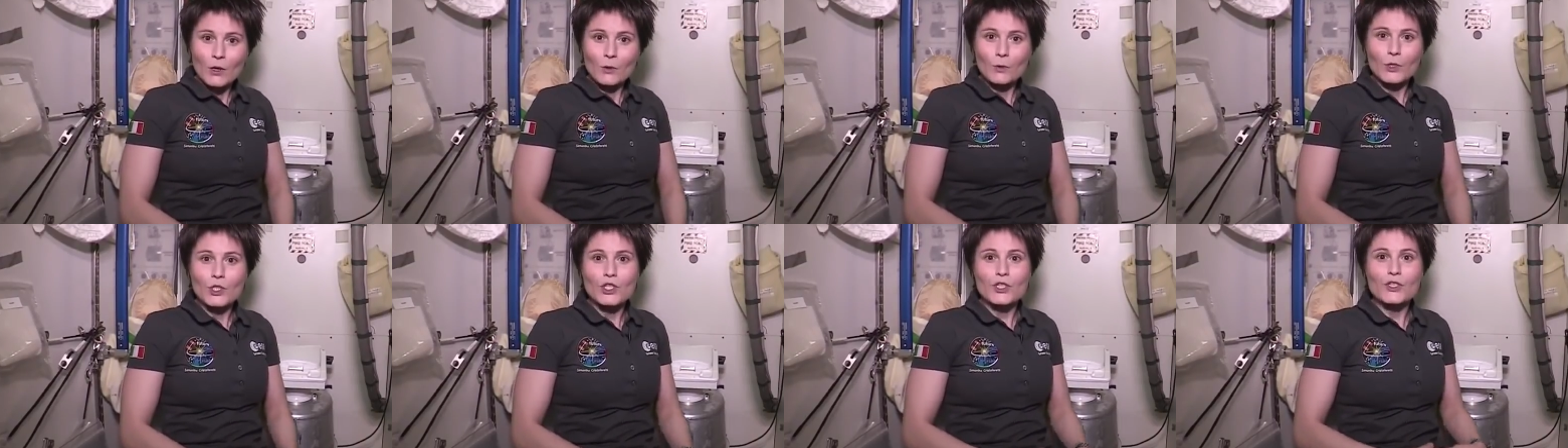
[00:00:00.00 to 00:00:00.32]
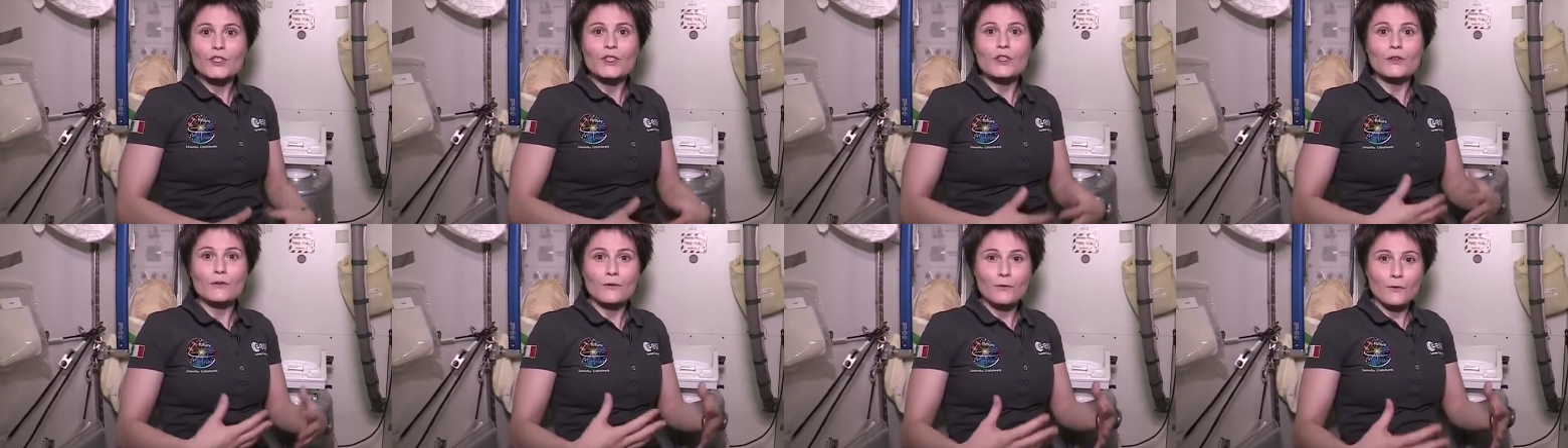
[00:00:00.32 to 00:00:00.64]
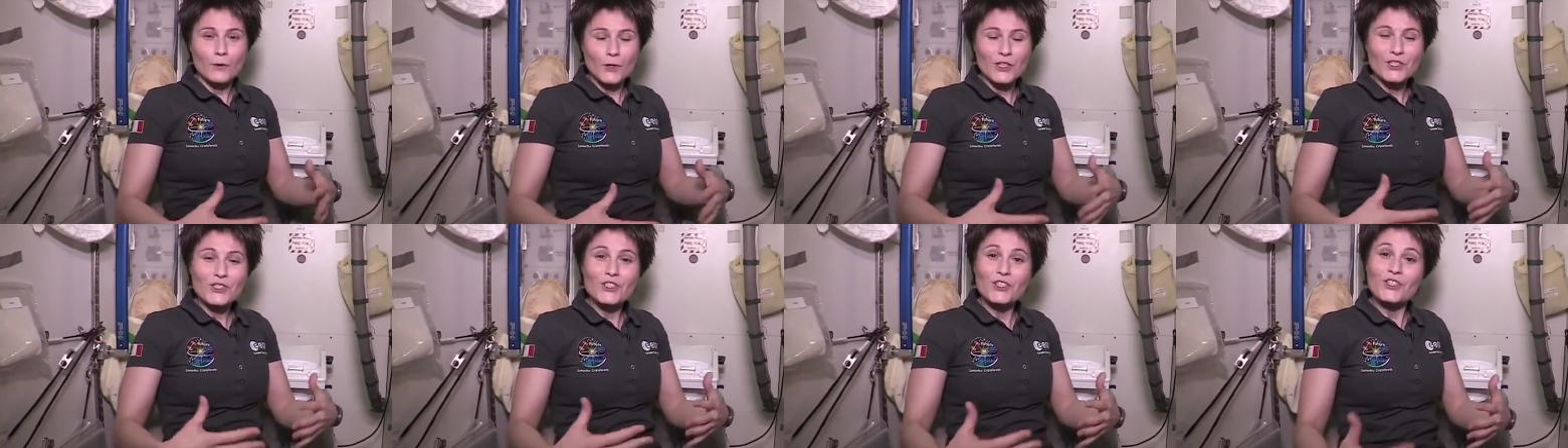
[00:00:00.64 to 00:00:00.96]
which is the
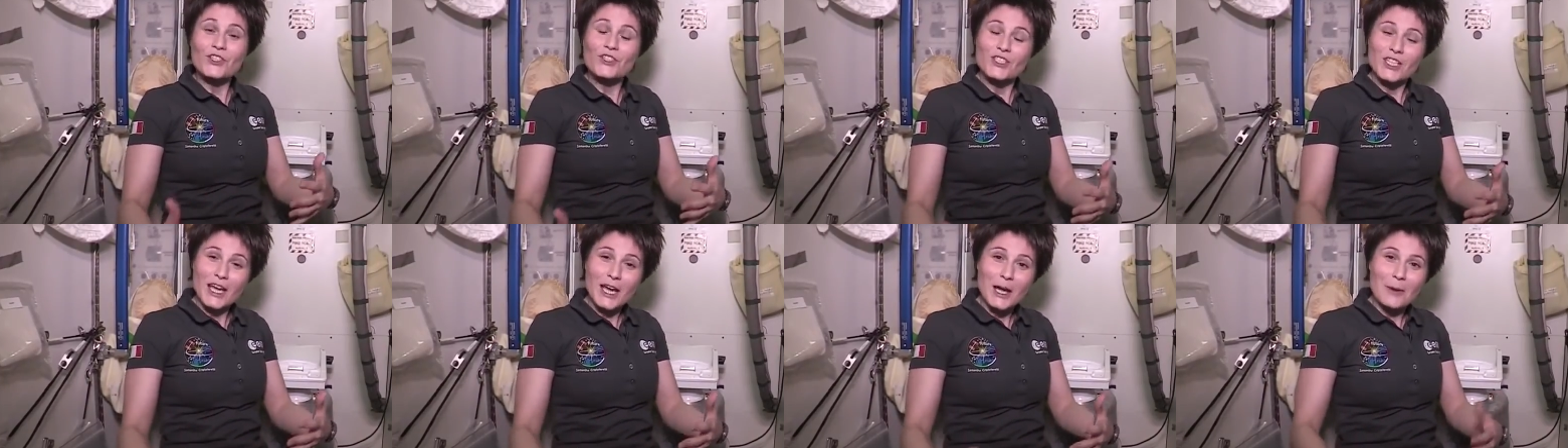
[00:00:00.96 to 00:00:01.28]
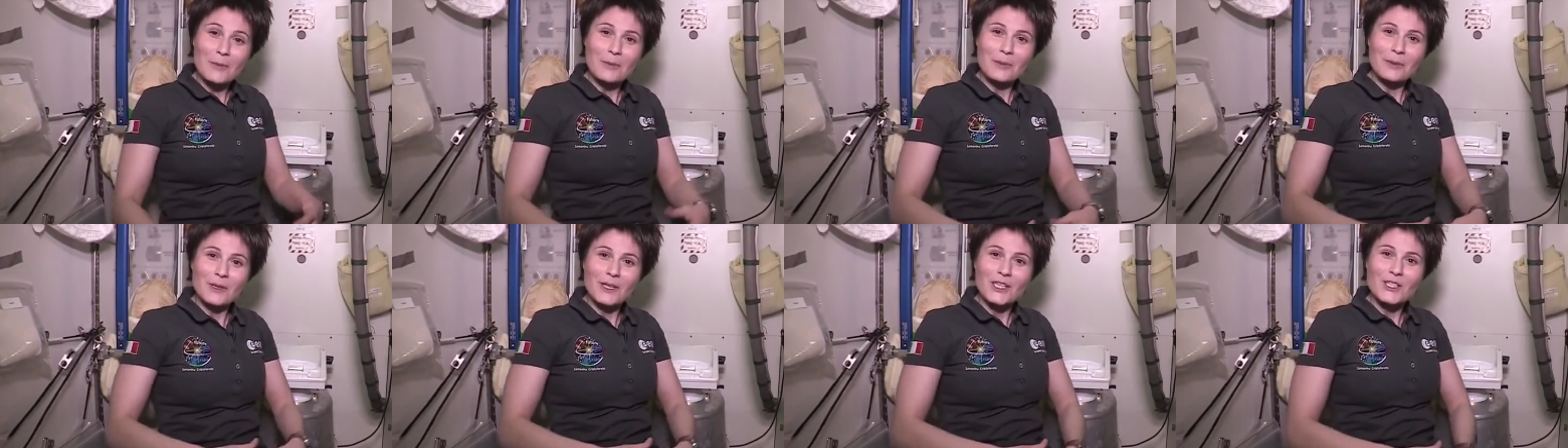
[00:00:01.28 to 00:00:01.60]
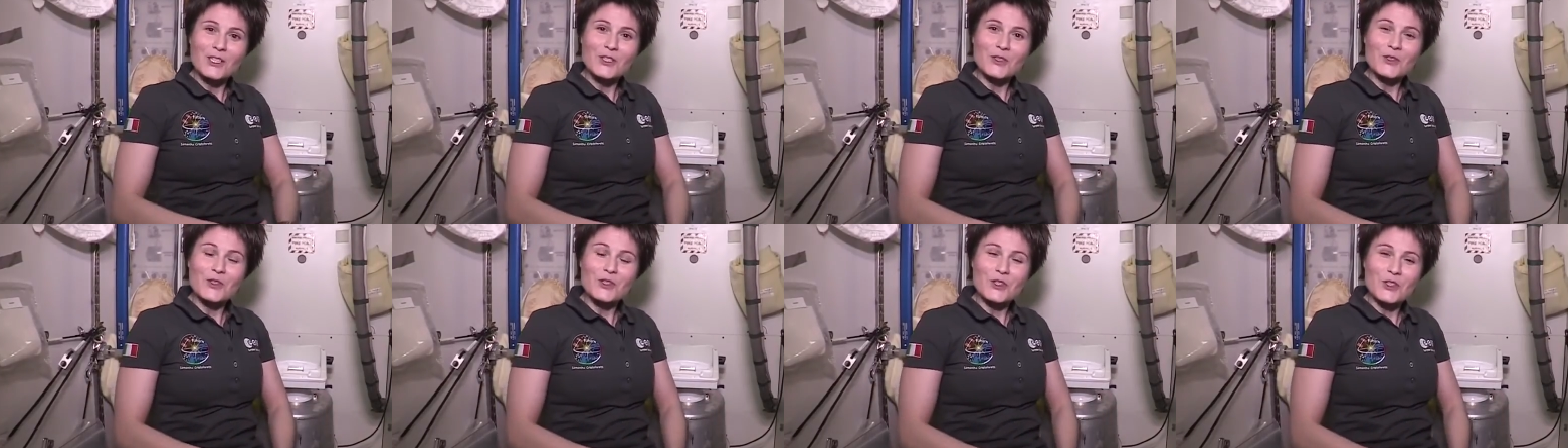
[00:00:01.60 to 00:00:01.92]
first step
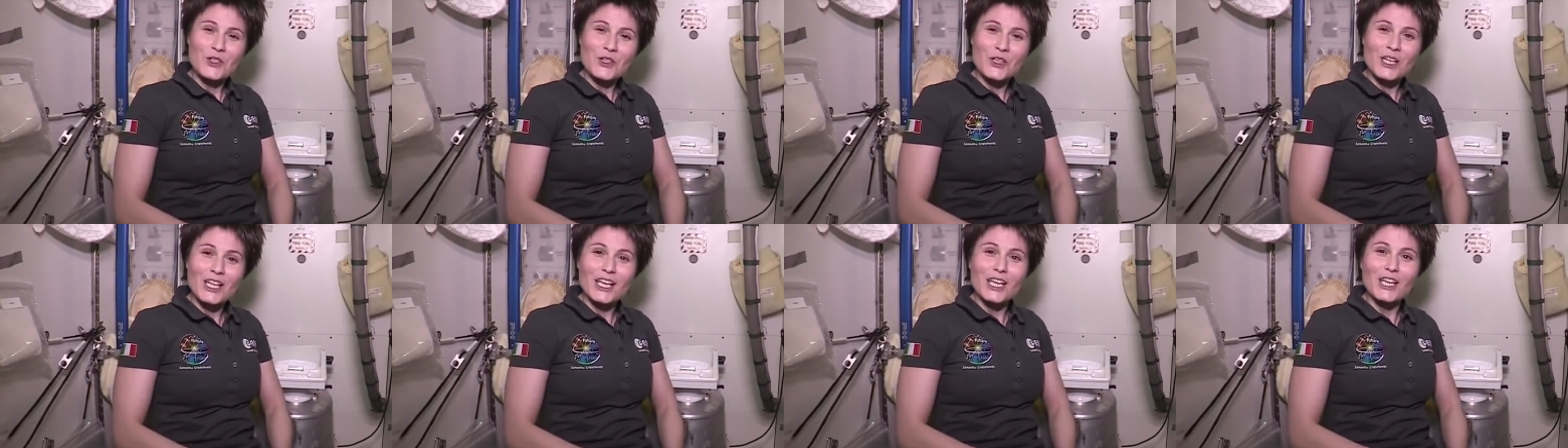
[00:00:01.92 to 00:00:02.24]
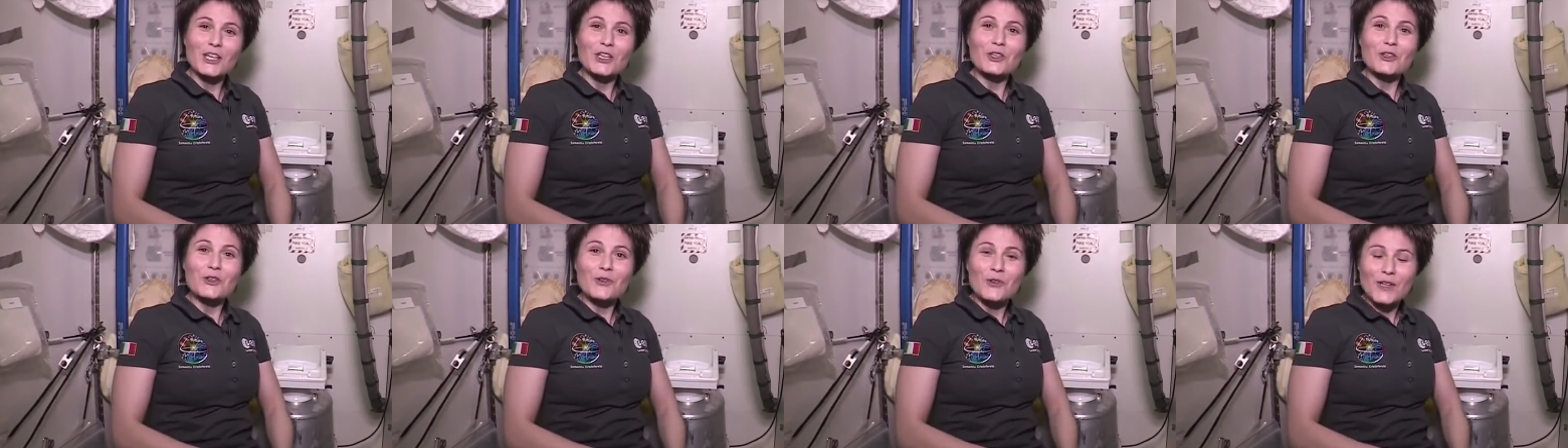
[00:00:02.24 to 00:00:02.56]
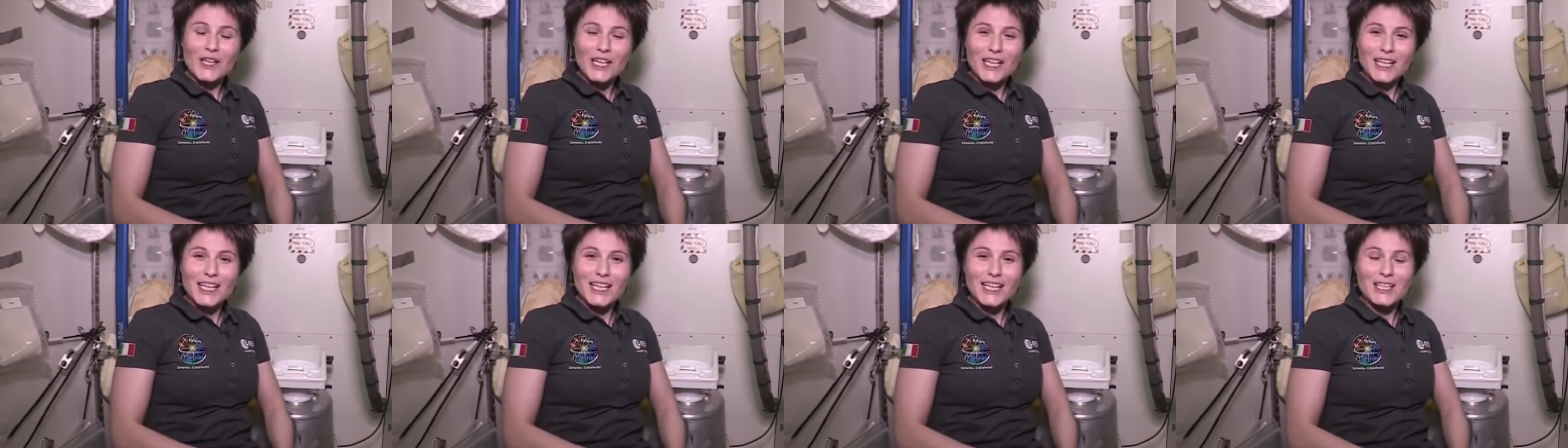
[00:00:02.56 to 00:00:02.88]
into turning
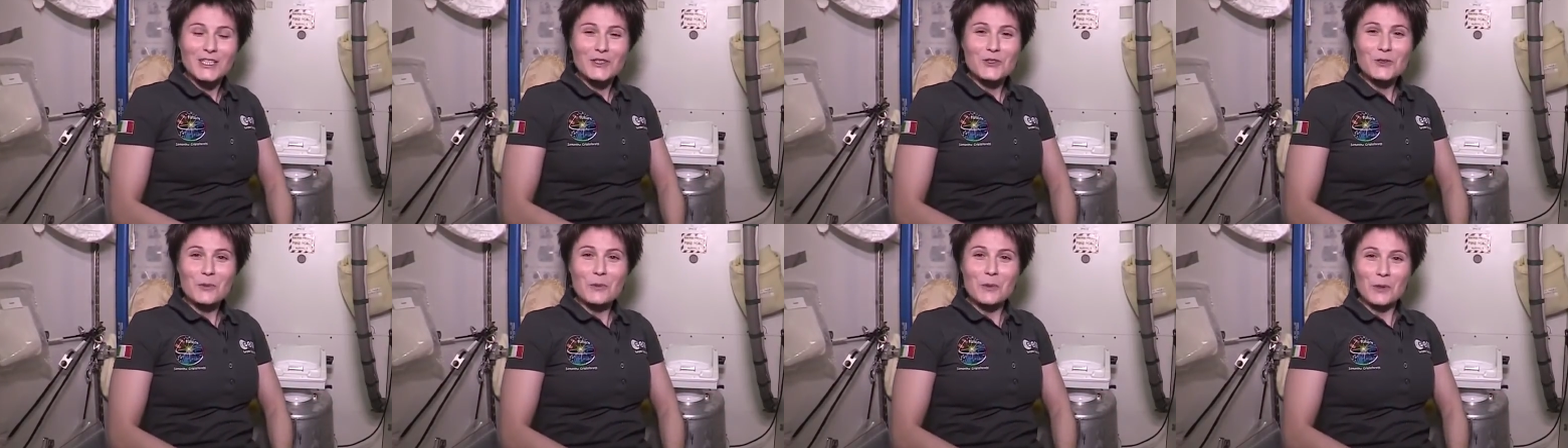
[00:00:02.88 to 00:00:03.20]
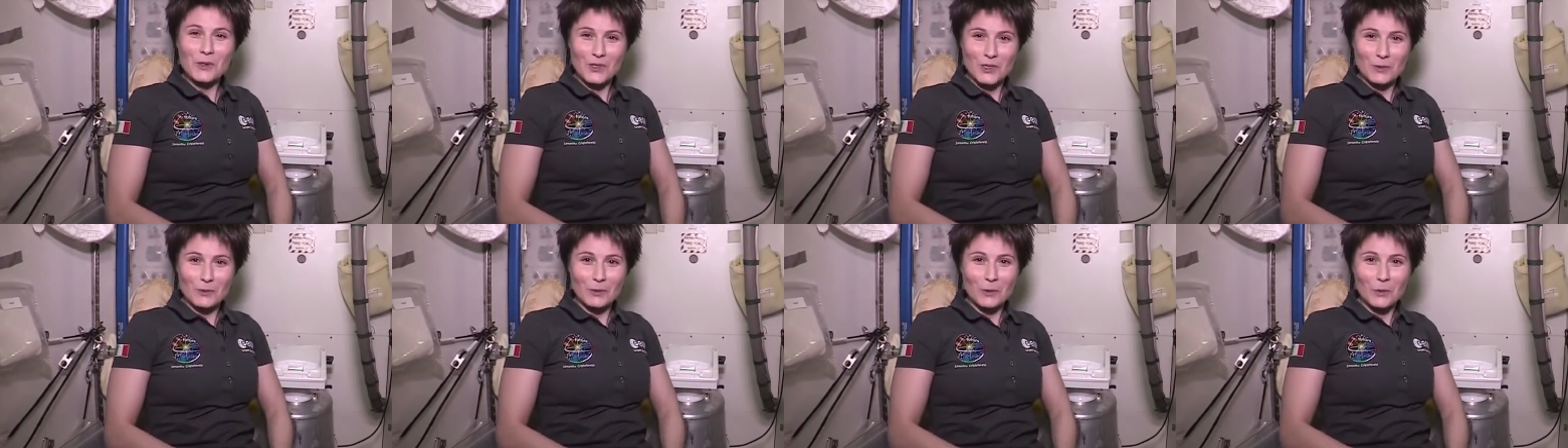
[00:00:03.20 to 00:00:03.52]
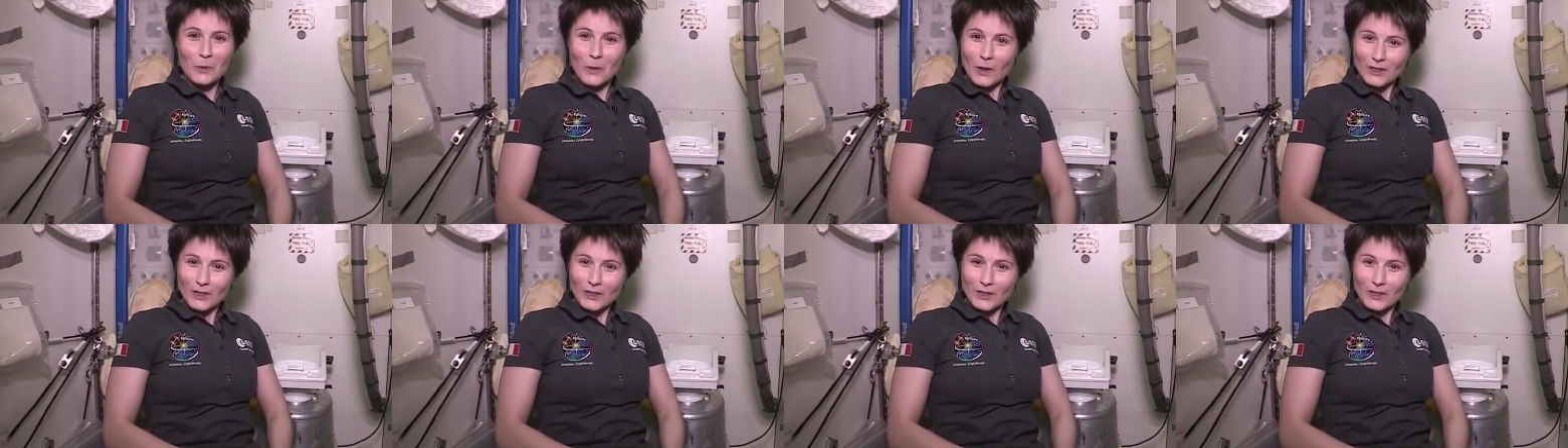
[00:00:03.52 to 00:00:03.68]
urine into potable